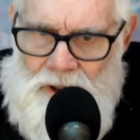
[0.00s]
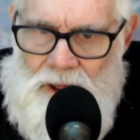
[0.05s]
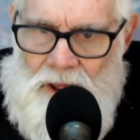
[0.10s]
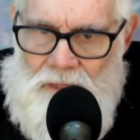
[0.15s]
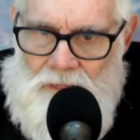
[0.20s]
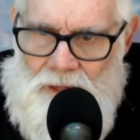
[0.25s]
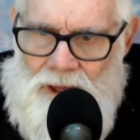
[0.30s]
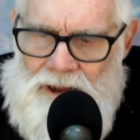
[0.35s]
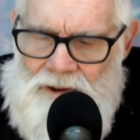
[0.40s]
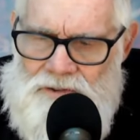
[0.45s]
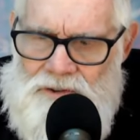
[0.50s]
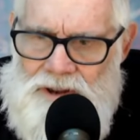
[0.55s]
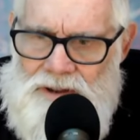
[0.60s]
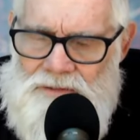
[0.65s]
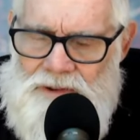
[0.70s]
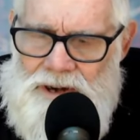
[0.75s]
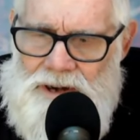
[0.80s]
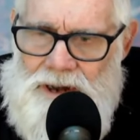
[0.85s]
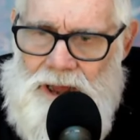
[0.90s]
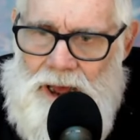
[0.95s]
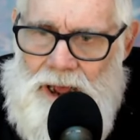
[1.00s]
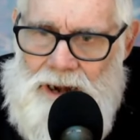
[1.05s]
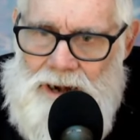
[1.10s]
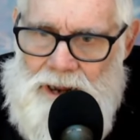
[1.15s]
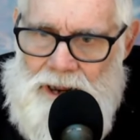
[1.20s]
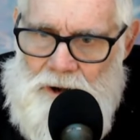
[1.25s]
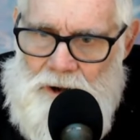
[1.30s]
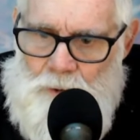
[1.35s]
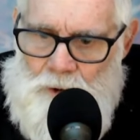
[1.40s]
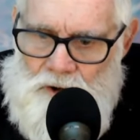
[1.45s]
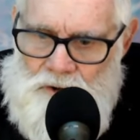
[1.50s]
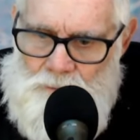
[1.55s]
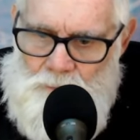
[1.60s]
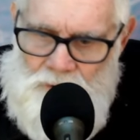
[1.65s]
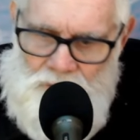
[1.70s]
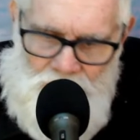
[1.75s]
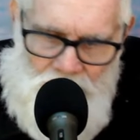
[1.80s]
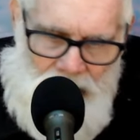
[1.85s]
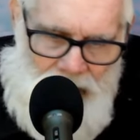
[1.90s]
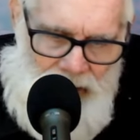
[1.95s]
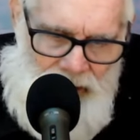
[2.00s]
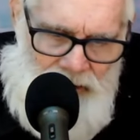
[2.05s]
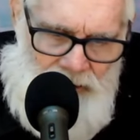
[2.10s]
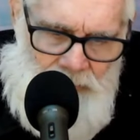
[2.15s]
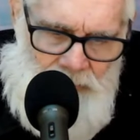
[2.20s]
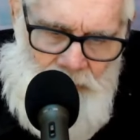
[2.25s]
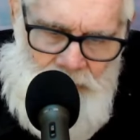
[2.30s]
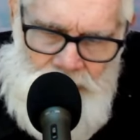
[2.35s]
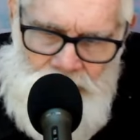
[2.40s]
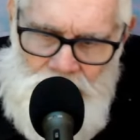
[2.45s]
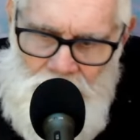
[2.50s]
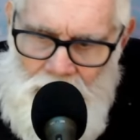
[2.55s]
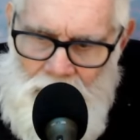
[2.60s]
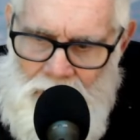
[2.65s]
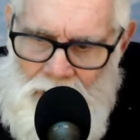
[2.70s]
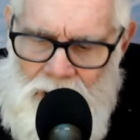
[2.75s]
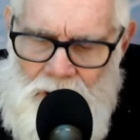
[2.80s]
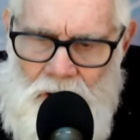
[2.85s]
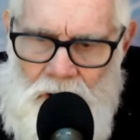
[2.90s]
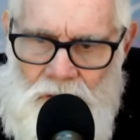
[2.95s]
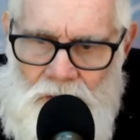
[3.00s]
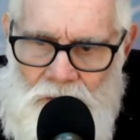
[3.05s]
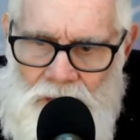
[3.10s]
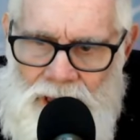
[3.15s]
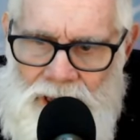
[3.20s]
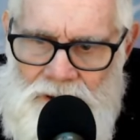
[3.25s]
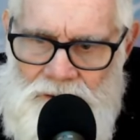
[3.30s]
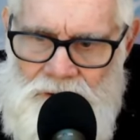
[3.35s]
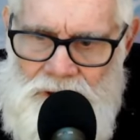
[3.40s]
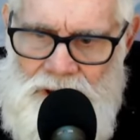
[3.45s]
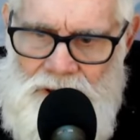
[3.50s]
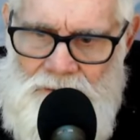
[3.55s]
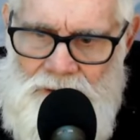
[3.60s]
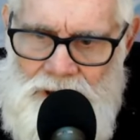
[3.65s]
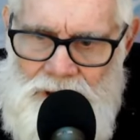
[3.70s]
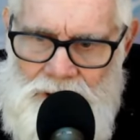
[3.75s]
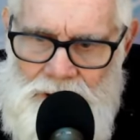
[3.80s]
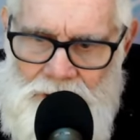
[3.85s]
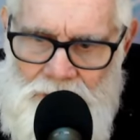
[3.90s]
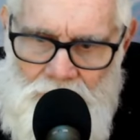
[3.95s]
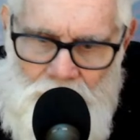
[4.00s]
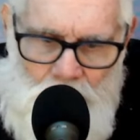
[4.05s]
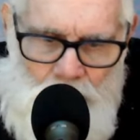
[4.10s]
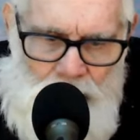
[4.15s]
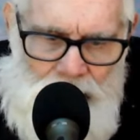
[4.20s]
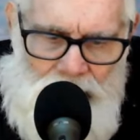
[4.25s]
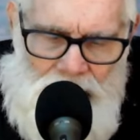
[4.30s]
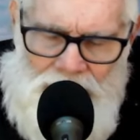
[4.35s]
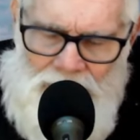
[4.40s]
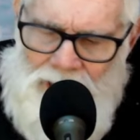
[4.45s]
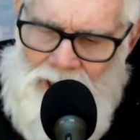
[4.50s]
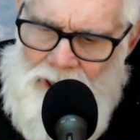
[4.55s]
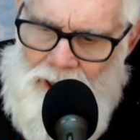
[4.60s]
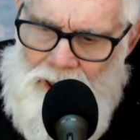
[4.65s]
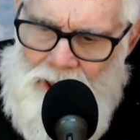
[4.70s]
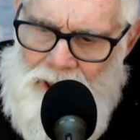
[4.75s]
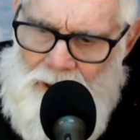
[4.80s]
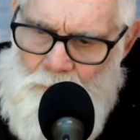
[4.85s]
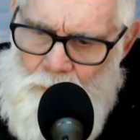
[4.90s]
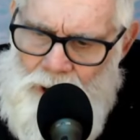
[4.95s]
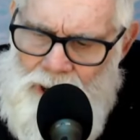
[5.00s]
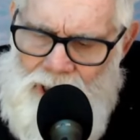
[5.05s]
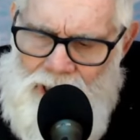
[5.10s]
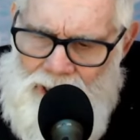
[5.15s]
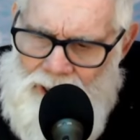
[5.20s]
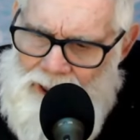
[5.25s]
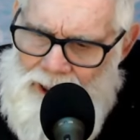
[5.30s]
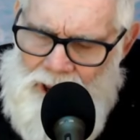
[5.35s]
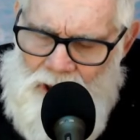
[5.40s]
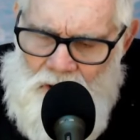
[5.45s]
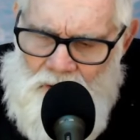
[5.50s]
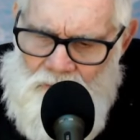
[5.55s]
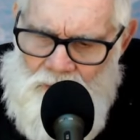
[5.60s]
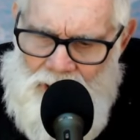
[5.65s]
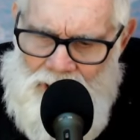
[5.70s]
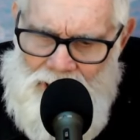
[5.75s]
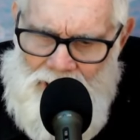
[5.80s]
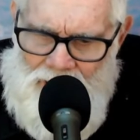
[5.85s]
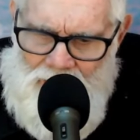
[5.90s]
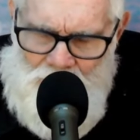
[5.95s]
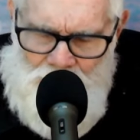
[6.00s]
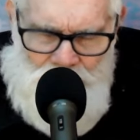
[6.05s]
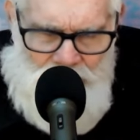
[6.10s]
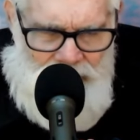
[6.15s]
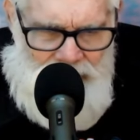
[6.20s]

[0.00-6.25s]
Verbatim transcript: Thanksgiving night and Christmas night. And on Thanksgiving we had a we had a hell of a house.